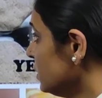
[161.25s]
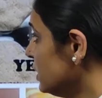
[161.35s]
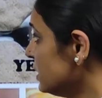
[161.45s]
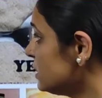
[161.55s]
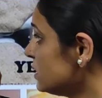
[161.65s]

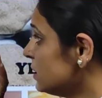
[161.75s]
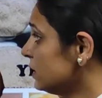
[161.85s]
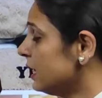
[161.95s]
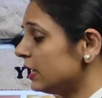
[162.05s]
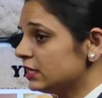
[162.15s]
Yeast,
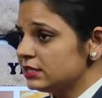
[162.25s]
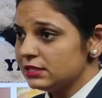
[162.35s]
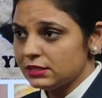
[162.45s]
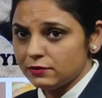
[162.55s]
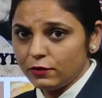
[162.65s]
that
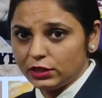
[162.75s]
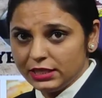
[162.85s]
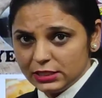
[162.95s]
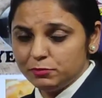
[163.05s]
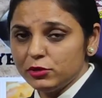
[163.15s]
is for
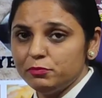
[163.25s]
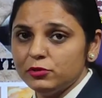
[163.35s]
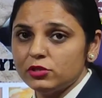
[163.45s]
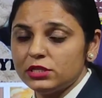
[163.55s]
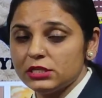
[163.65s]
this
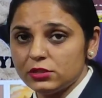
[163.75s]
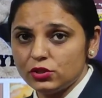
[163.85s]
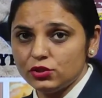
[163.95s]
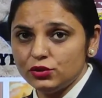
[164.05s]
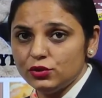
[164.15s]
purpose,
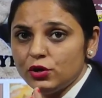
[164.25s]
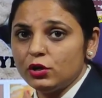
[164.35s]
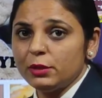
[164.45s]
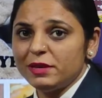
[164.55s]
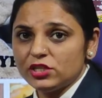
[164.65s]

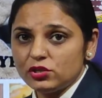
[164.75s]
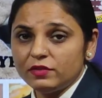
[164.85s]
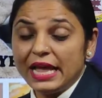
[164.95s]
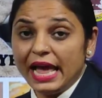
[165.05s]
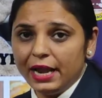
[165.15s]
on the basis
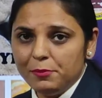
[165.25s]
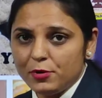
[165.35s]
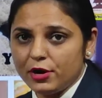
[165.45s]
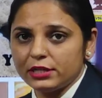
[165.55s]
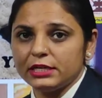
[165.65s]
of the end
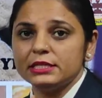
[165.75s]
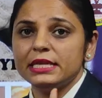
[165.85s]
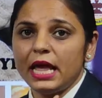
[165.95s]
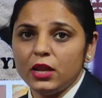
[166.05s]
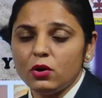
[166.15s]
product, that is
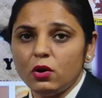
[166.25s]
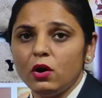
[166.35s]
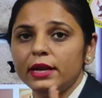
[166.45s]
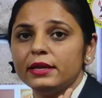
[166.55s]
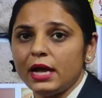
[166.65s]

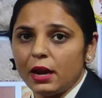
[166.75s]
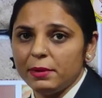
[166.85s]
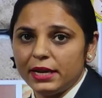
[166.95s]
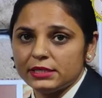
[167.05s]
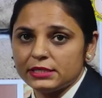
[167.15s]
alcohol and
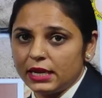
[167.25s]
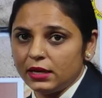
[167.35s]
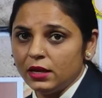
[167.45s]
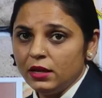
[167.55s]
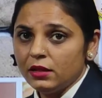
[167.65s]
carbon
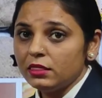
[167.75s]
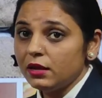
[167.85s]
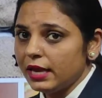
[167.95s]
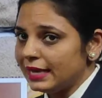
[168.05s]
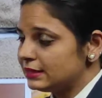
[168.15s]
dioxide, the
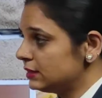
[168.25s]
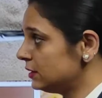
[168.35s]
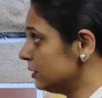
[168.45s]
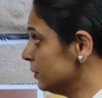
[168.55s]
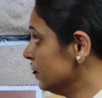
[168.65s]
gas is
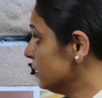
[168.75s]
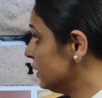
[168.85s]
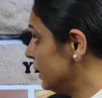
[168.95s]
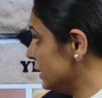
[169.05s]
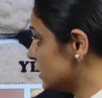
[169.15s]
there
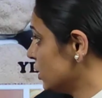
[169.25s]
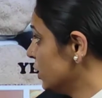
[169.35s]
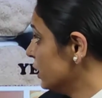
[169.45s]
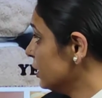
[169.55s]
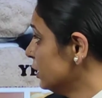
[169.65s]
released.
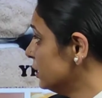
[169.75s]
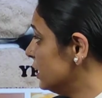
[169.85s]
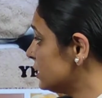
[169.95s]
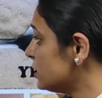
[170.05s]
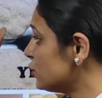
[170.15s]

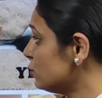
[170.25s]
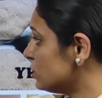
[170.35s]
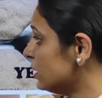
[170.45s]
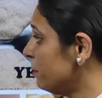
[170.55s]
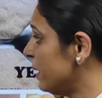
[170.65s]
This is
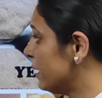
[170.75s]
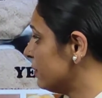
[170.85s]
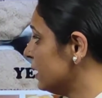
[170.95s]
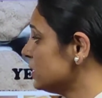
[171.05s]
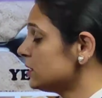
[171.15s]
used in the
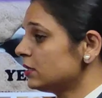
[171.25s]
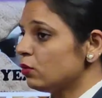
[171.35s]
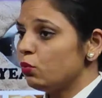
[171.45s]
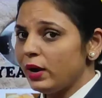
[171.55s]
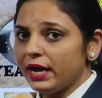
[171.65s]
bakeries.
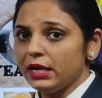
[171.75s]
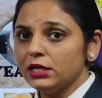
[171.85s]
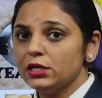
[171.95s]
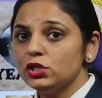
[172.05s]
Why?